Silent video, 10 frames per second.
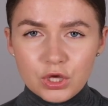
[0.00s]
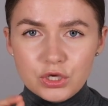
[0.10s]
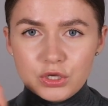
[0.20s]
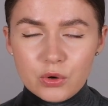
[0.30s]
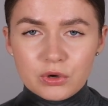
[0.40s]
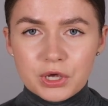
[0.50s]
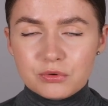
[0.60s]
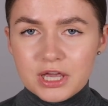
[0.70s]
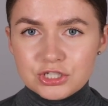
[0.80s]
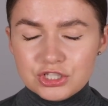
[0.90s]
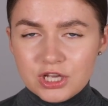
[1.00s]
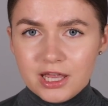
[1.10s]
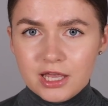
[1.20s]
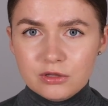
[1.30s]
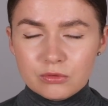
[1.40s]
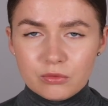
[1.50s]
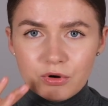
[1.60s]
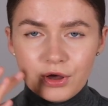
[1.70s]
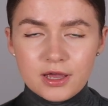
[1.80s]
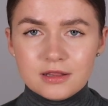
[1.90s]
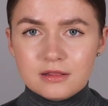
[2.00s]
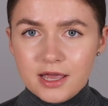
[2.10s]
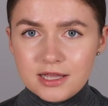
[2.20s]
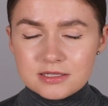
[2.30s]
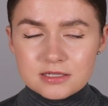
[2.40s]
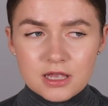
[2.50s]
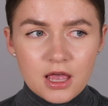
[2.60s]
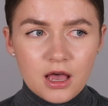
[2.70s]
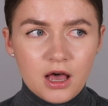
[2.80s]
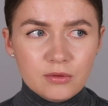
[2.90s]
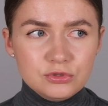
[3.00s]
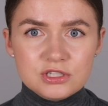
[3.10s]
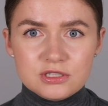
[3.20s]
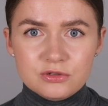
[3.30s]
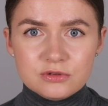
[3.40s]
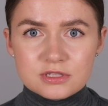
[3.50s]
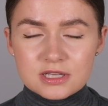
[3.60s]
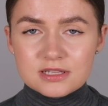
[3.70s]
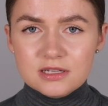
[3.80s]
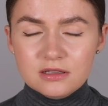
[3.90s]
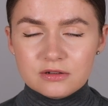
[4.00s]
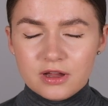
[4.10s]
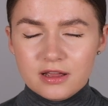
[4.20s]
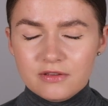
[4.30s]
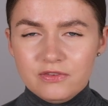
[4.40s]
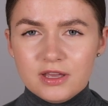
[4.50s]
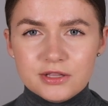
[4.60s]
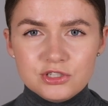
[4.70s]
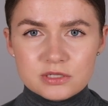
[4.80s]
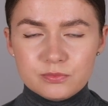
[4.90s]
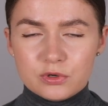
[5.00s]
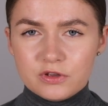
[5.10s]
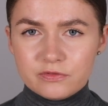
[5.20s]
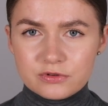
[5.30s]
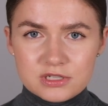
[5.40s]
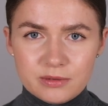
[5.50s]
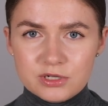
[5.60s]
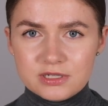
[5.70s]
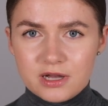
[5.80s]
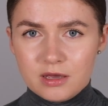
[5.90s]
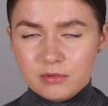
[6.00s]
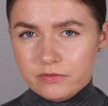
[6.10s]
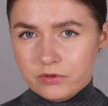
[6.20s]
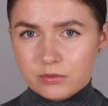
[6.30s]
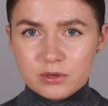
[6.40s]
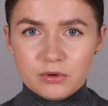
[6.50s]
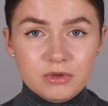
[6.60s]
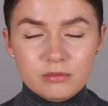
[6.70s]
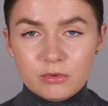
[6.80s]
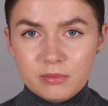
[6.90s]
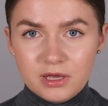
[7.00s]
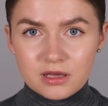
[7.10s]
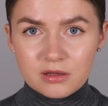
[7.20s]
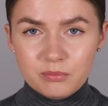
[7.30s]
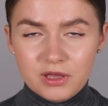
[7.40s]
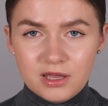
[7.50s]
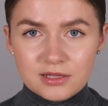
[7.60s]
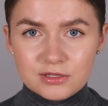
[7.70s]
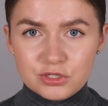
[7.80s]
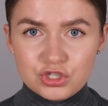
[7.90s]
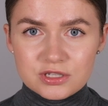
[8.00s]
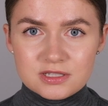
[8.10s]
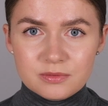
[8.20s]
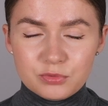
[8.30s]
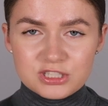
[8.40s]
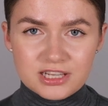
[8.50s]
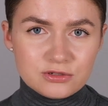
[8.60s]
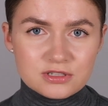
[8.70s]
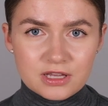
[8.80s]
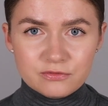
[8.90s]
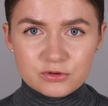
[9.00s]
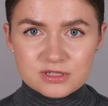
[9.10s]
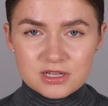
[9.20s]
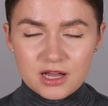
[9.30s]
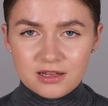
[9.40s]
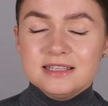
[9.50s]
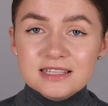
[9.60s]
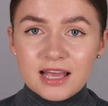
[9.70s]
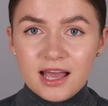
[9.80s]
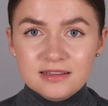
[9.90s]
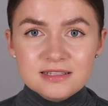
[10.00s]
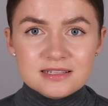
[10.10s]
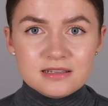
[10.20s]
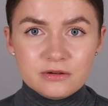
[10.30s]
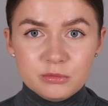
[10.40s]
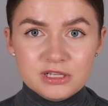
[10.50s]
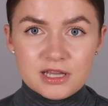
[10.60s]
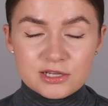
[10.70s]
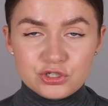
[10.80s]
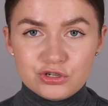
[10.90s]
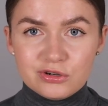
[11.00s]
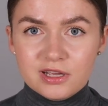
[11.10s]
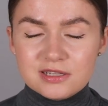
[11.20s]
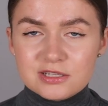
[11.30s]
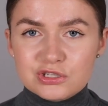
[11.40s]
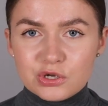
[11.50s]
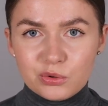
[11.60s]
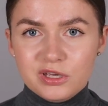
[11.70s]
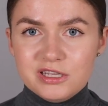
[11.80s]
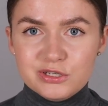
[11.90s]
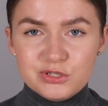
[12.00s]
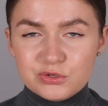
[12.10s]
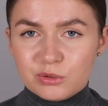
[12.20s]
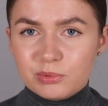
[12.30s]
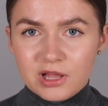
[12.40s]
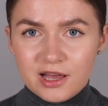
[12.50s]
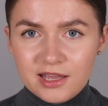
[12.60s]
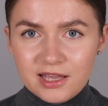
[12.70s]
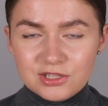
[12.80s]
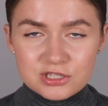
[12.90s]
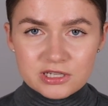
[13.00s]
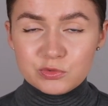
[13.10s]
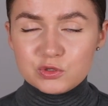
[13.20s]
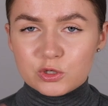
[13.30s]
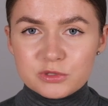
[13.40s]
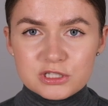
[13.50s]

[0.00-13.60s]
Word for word: you know, correction or highlights, I would just use concealer. And I think it's just perfect for summertime if you want to wear minimum makeup and just protect your skin from sun. Since it had this serumy texture, it's so easy to apply. It just absorbs